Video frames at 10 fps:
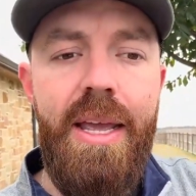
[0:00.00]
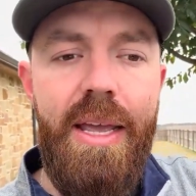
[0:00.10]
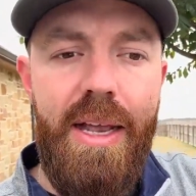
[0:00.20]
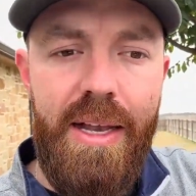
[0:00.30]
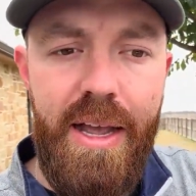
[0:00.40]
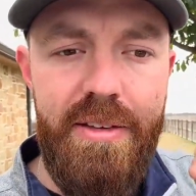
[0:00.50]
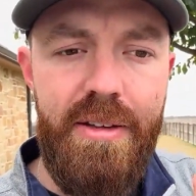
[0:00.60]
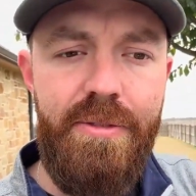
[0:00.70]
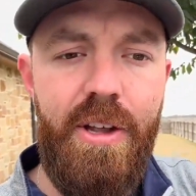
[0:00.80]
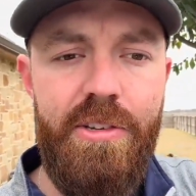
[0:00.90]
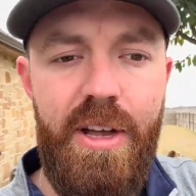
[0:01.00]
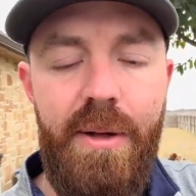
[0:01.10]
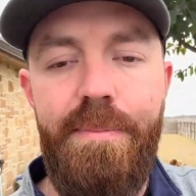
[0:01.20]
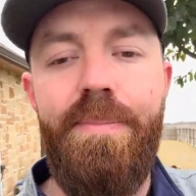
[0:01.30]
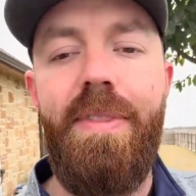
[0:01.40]
it allows it to flush
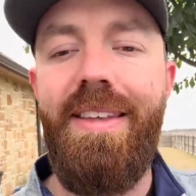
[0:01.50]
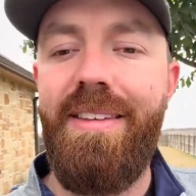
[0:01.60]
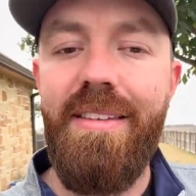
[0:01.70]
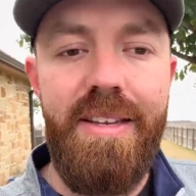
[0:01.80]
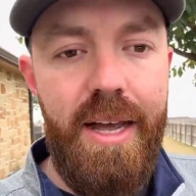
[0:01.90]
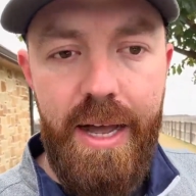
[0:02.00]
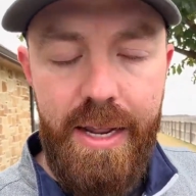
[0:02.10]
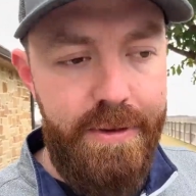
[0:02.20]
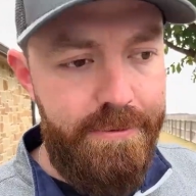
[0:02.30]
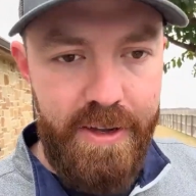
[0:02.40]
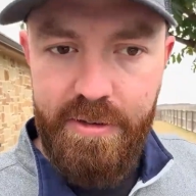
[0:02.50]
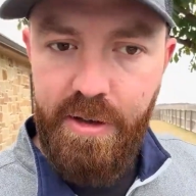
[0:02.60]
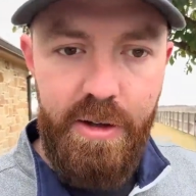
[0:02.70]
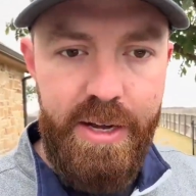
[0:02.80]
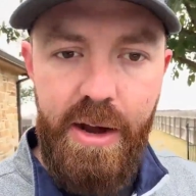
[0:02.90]
out. This is not a
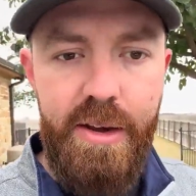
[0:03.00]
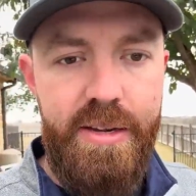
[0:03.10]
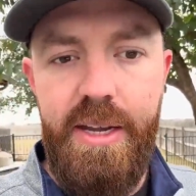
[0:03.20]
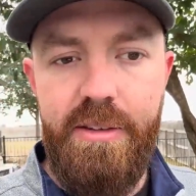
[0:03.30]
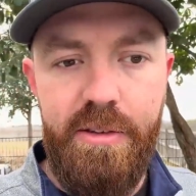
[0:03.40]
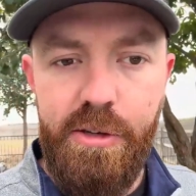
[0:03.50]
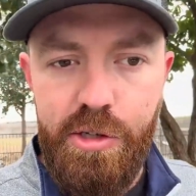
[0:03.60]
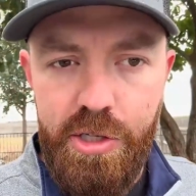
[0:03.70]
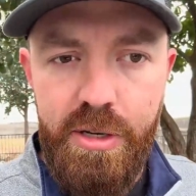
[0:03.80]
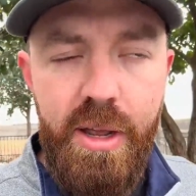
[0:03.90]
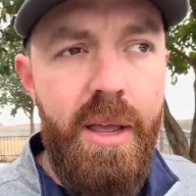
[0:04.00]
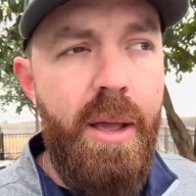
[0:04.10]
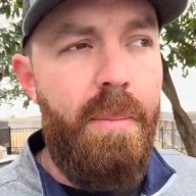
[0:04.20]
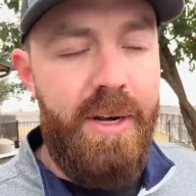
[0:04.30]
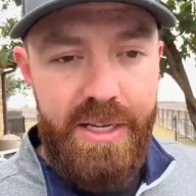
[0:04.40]
fix-all guaranteed solution,
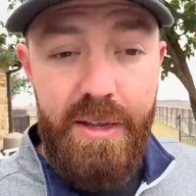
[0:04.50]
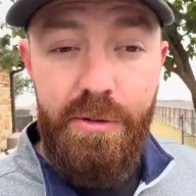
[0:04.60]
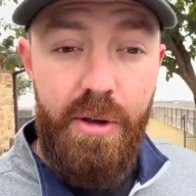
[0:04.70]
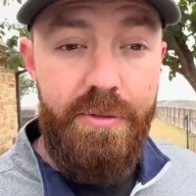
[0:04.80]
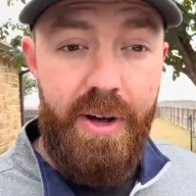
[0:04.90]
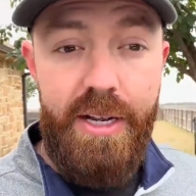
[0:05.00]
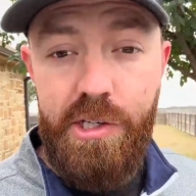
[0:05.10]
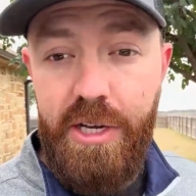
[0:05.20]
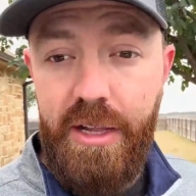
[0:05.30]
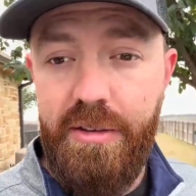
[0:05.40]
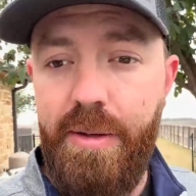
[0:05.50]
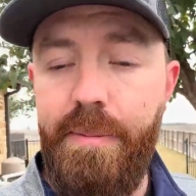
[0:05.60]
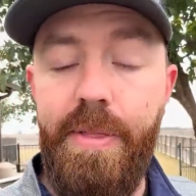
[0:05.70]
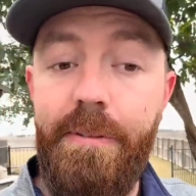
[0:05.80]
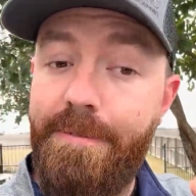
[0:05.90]
but it gives you a fighting chance.
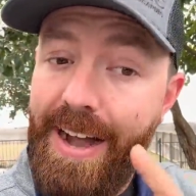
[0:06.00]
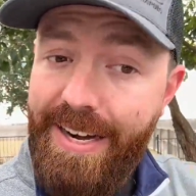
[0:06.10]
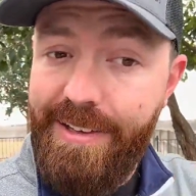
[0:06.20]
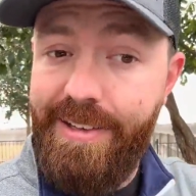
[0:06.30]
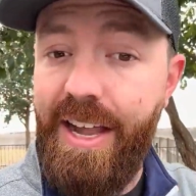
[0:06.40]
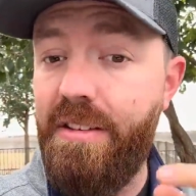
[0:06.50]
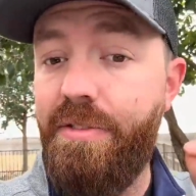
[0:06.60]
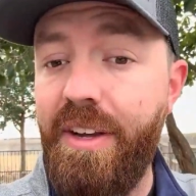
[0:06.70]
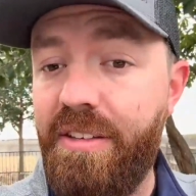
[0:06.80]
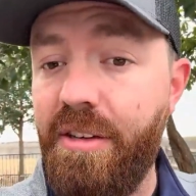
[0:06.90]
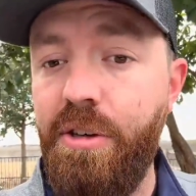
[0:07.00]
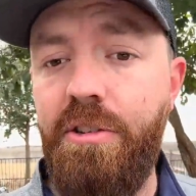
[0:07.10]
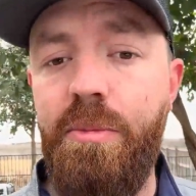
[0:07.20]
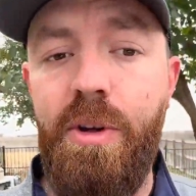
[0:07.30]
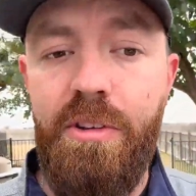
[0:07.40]
The fighting chance fix
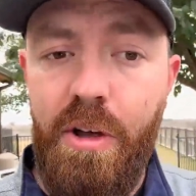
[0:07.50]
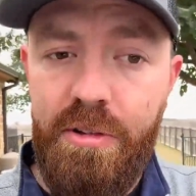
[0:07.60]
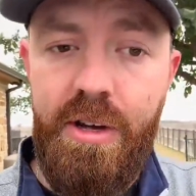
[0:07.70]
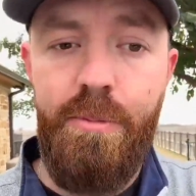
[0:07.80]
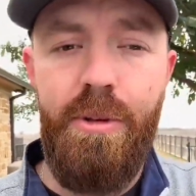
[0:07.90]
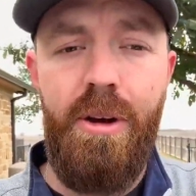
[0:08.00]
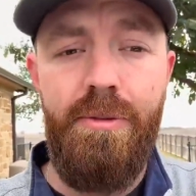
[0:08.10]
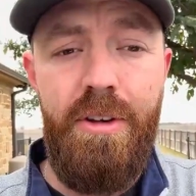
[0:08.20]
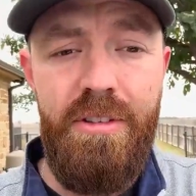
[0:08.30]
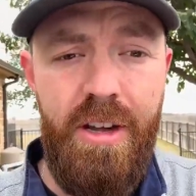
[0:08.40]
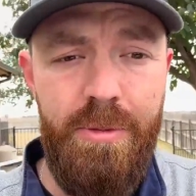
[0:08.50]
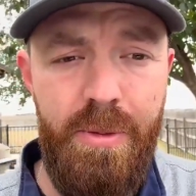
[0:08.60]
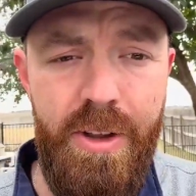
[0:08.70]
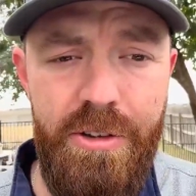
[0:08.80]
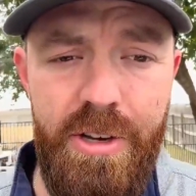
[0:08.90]
solution, which also comes with our freeze text
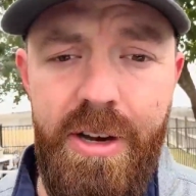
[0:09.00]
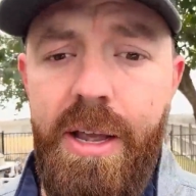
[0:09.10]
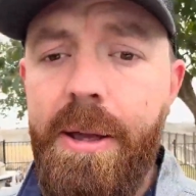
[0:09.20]
prevention